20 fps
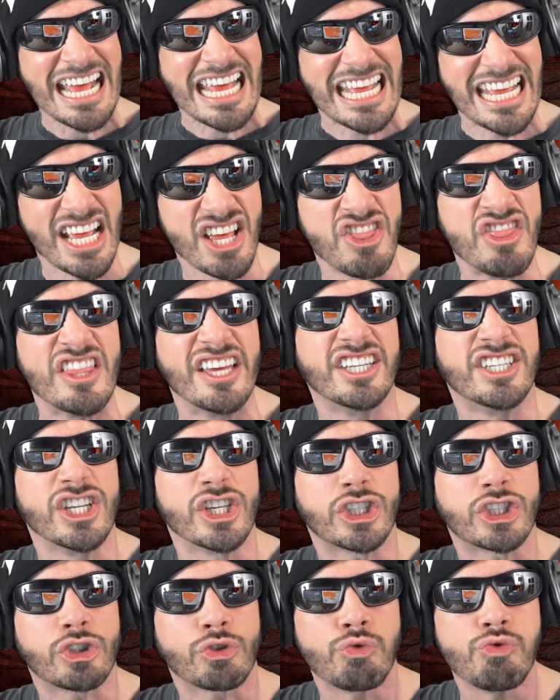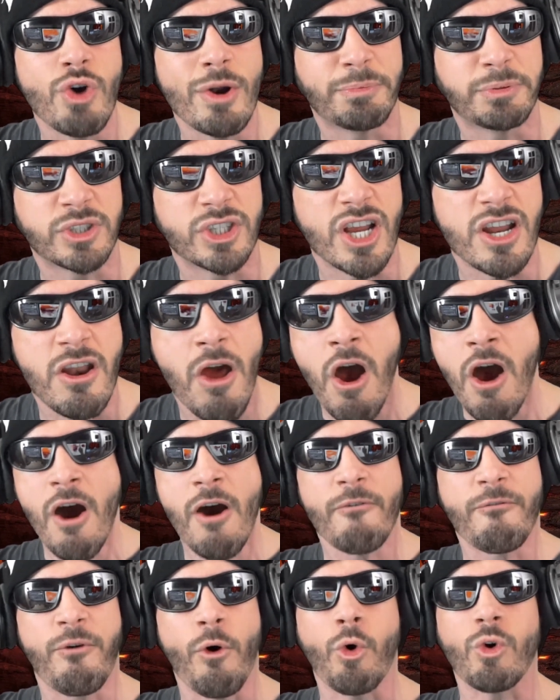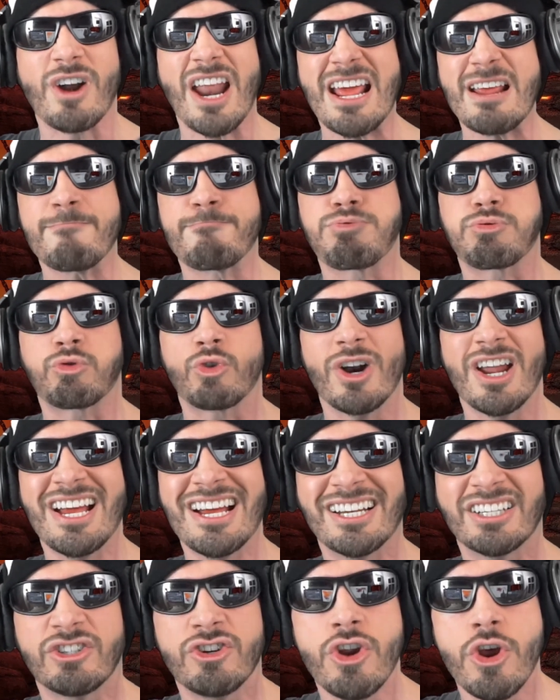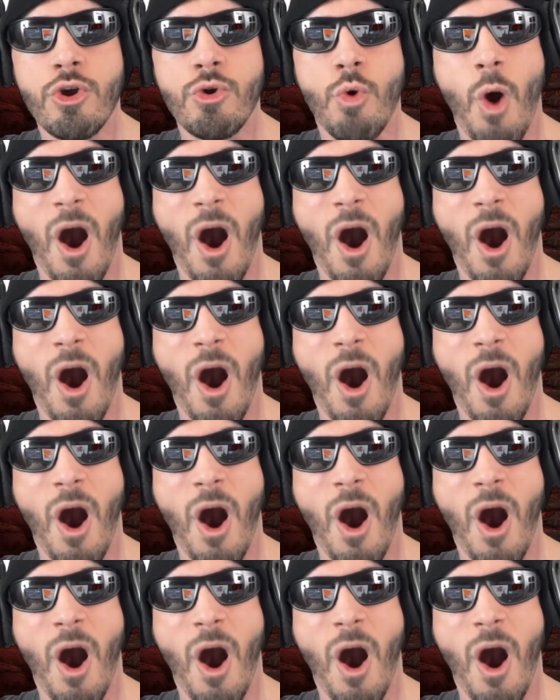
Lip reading: in the description for a brand new